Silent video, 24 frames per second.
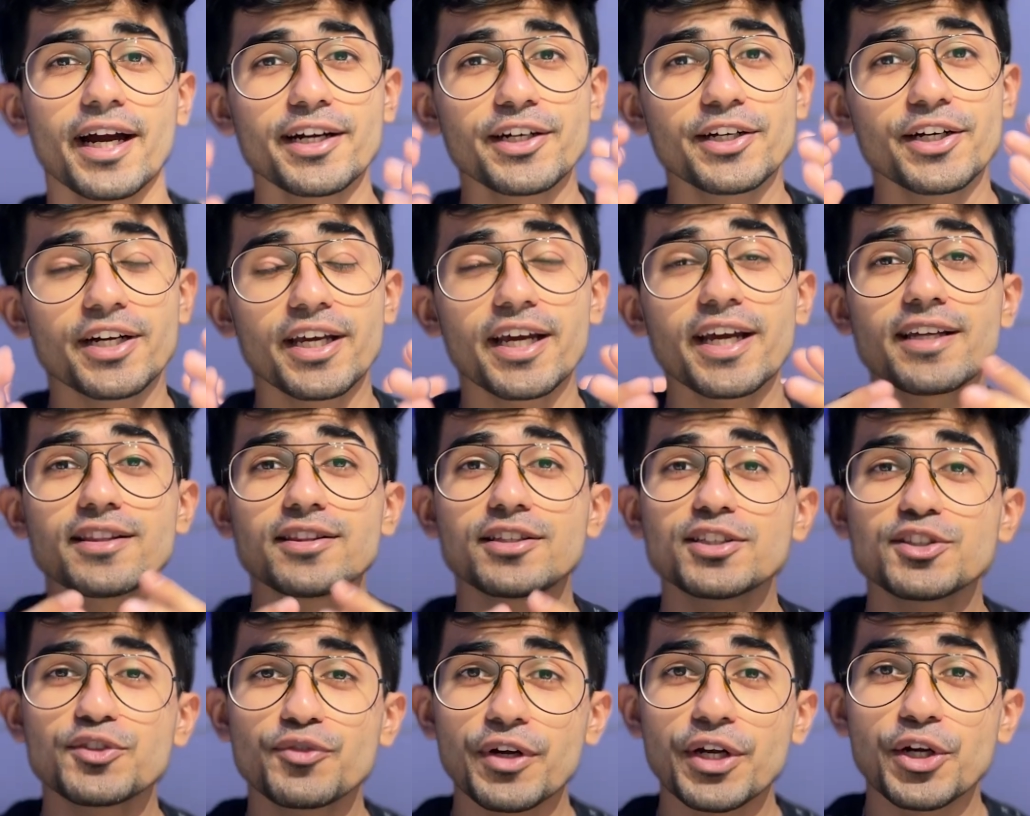and today in
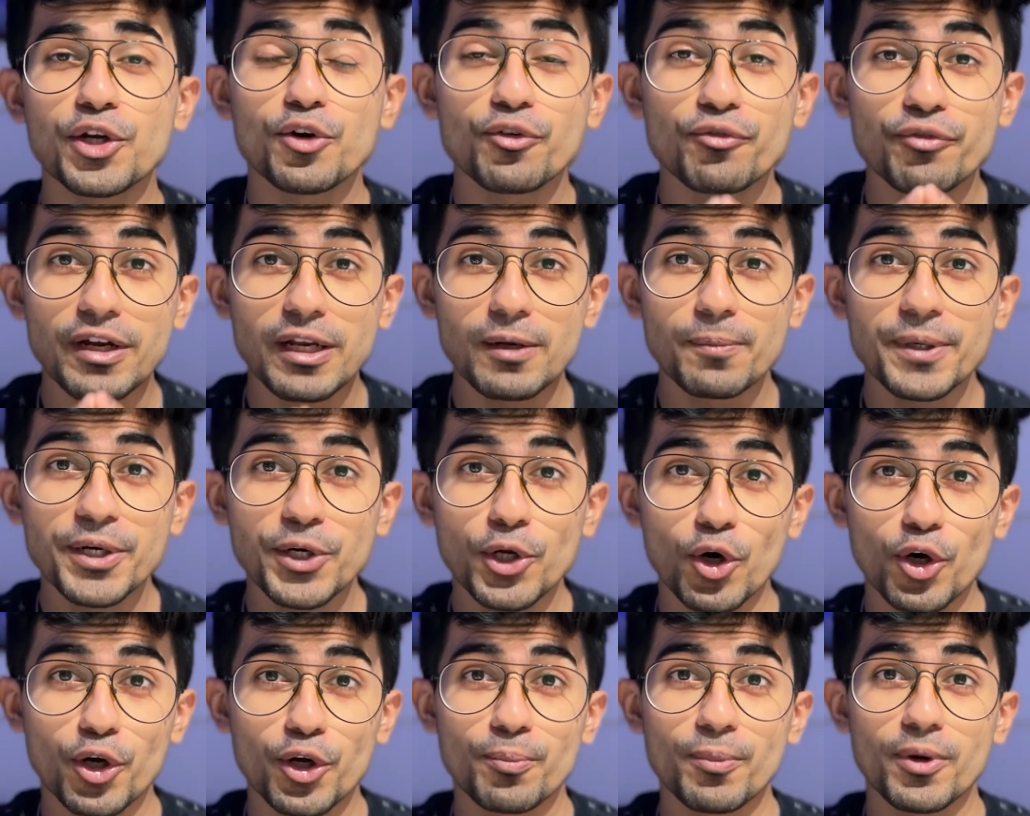this video we'll be
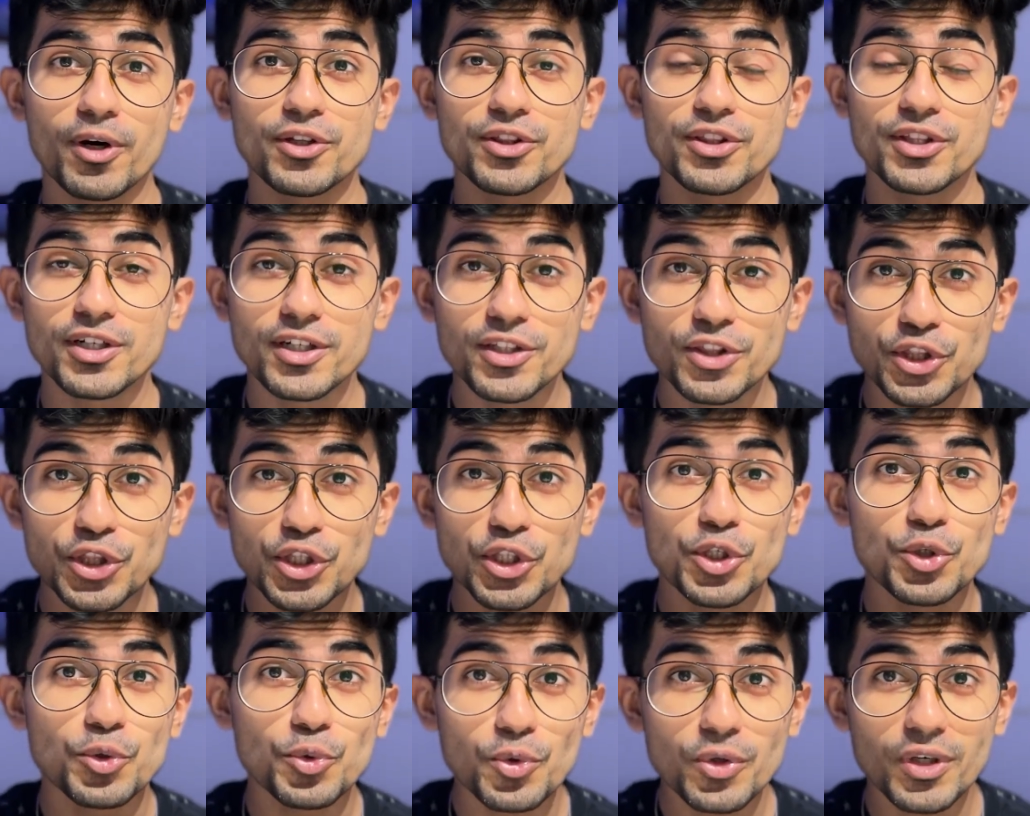talking about the
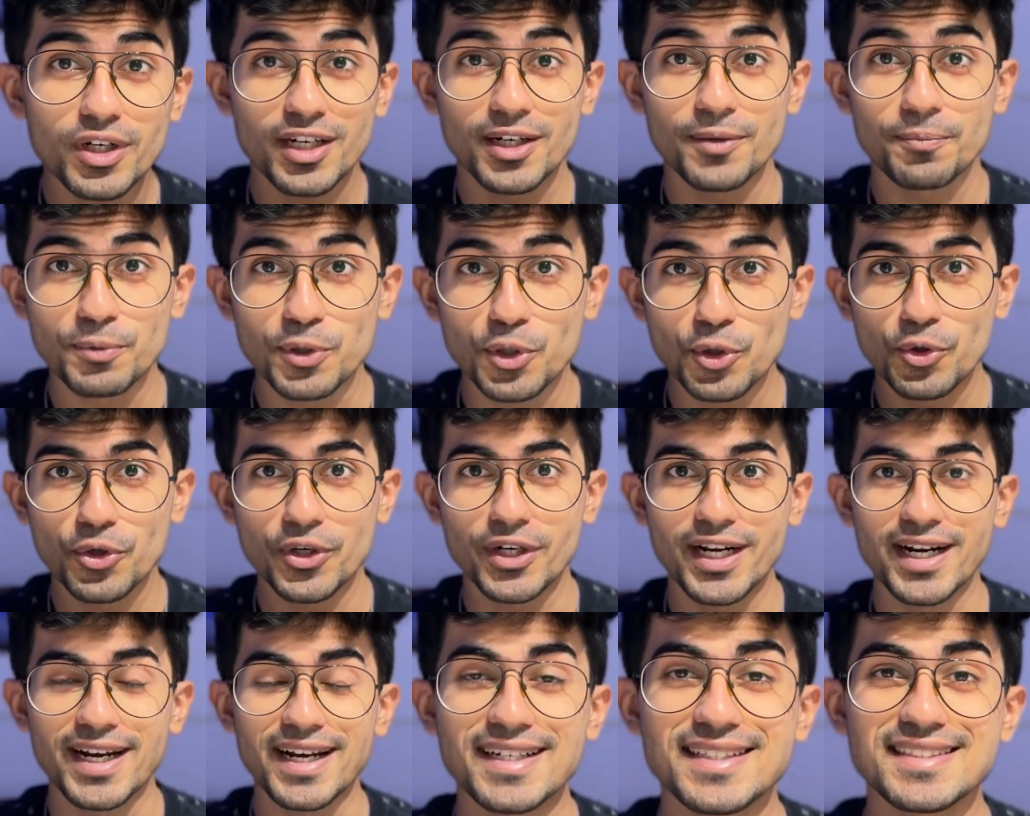new crypto
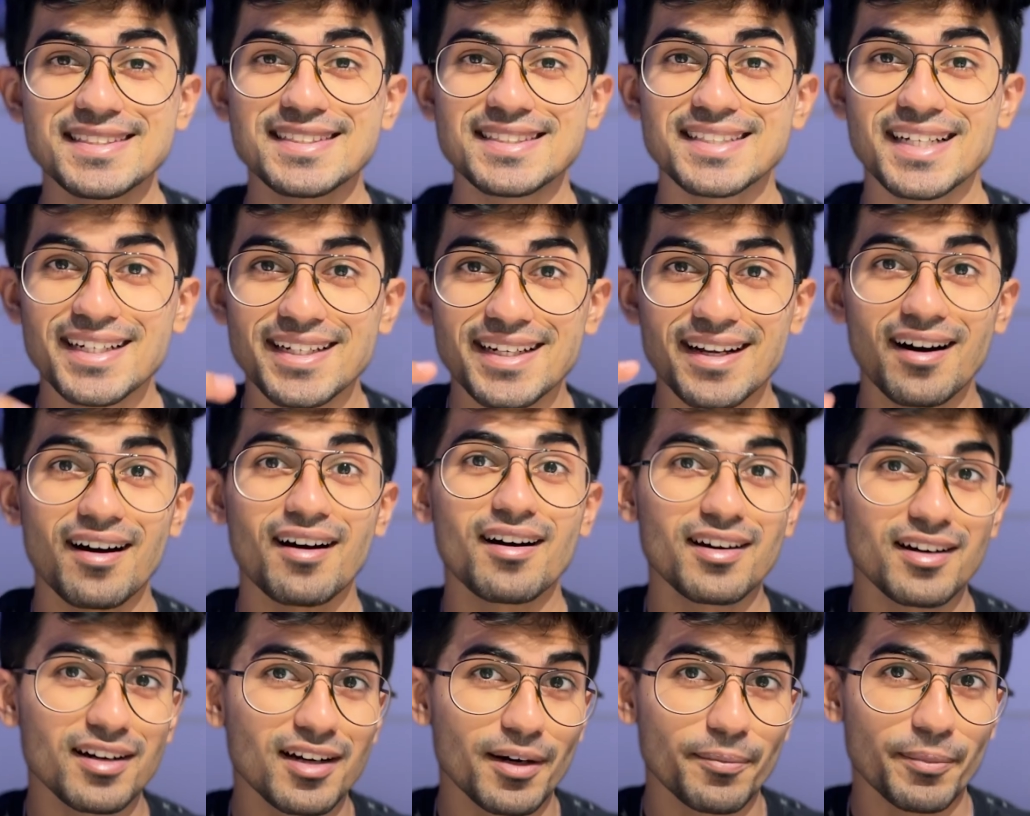trends that
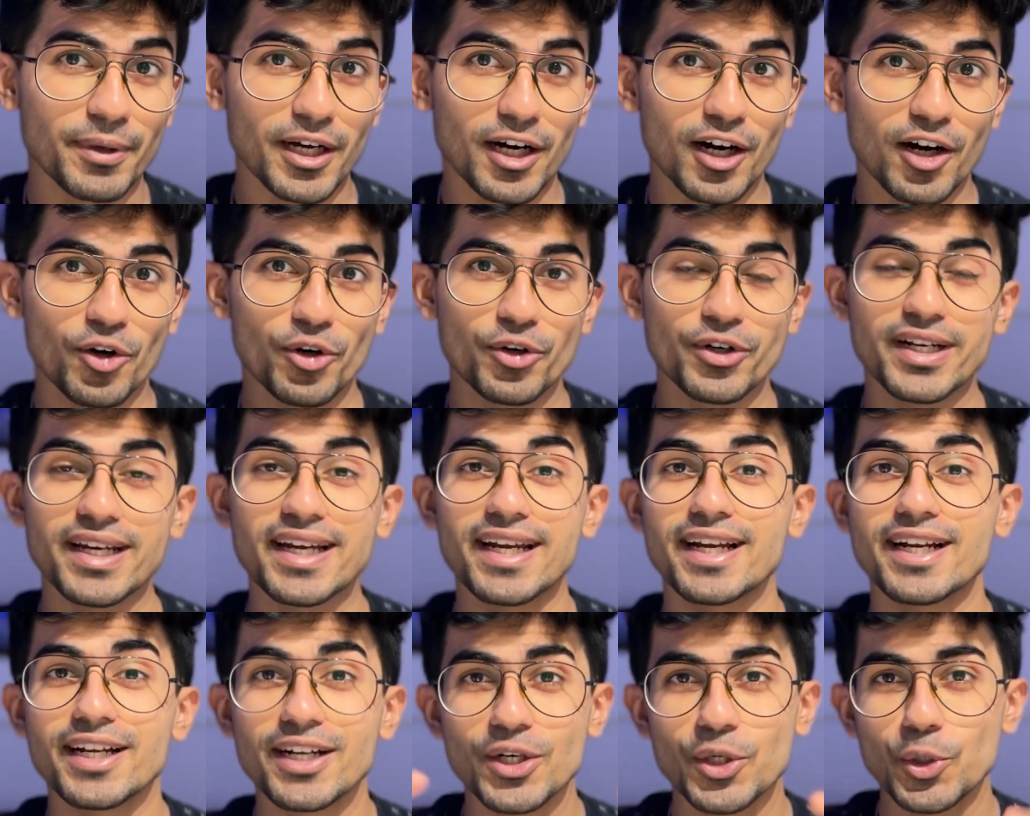are coming out
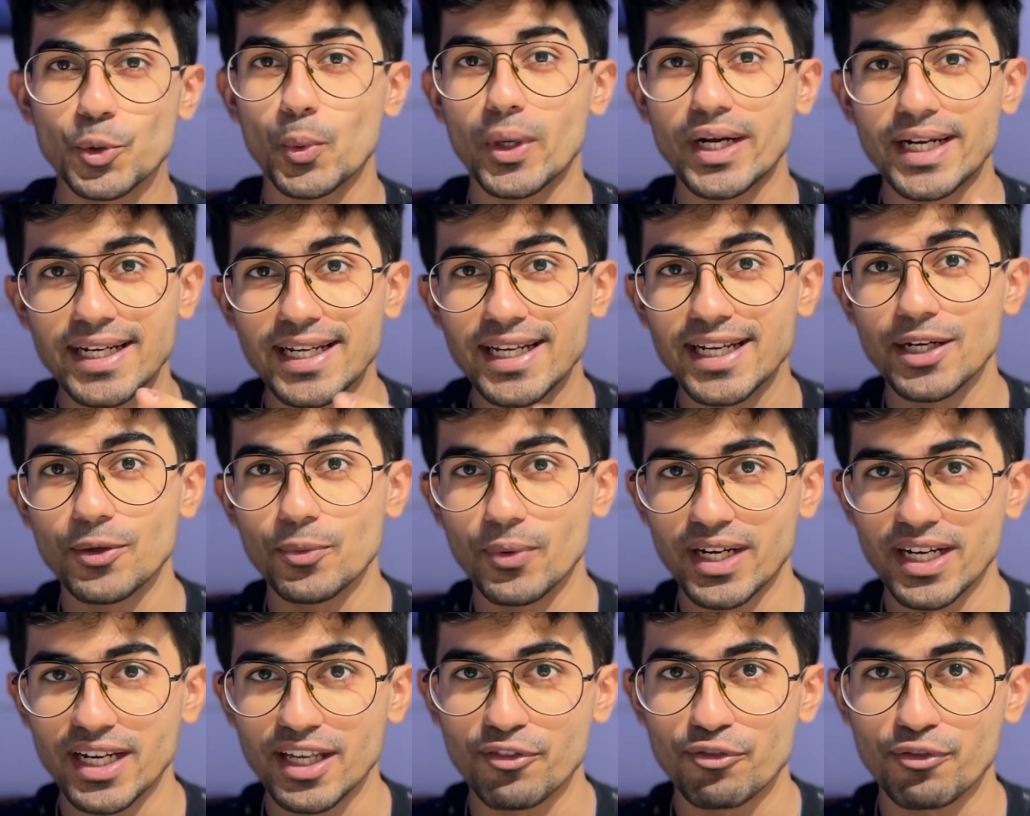in
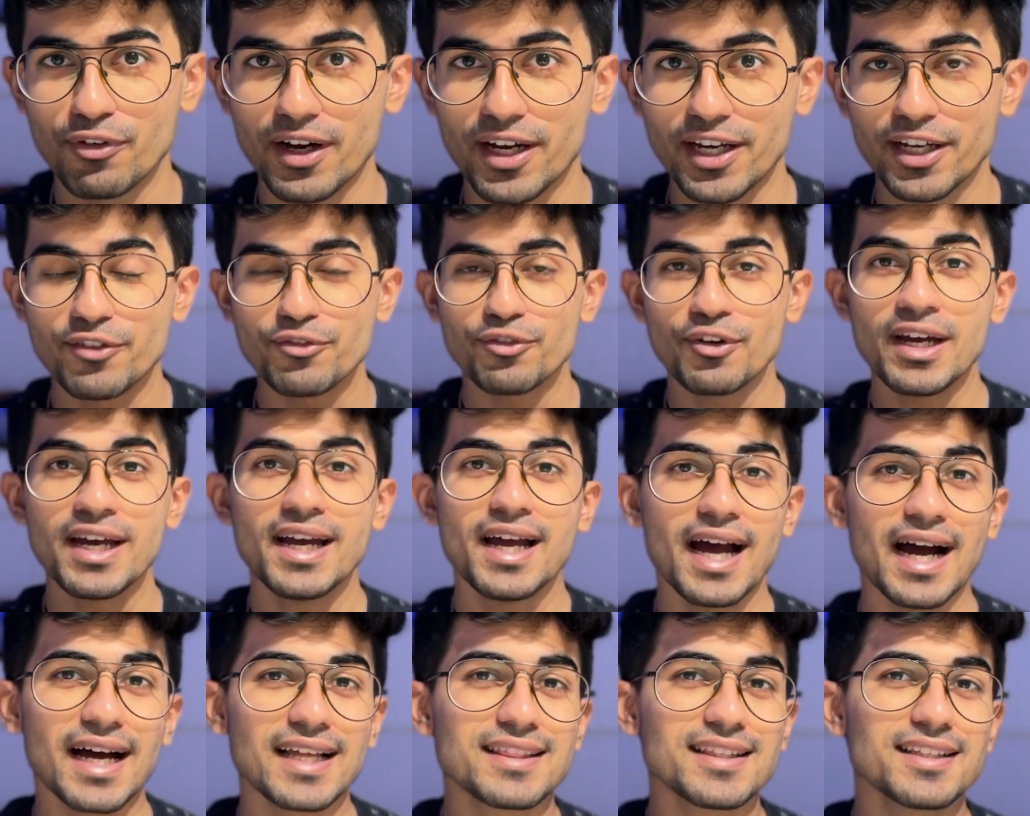2025,
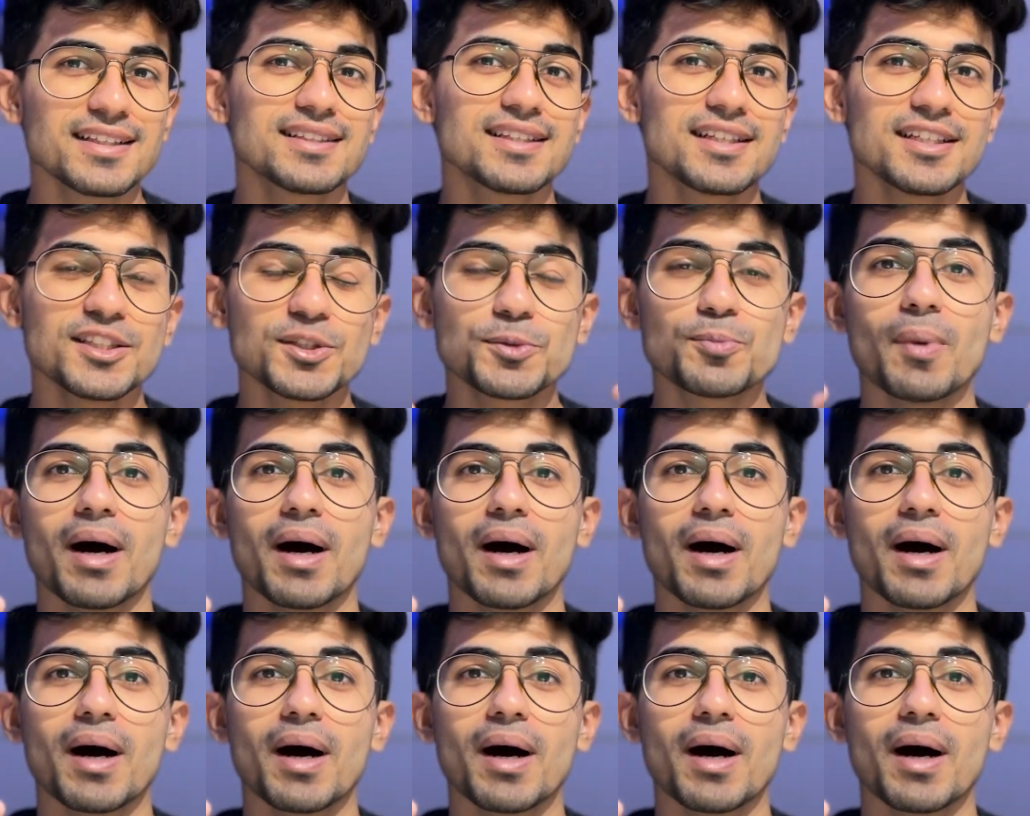and this is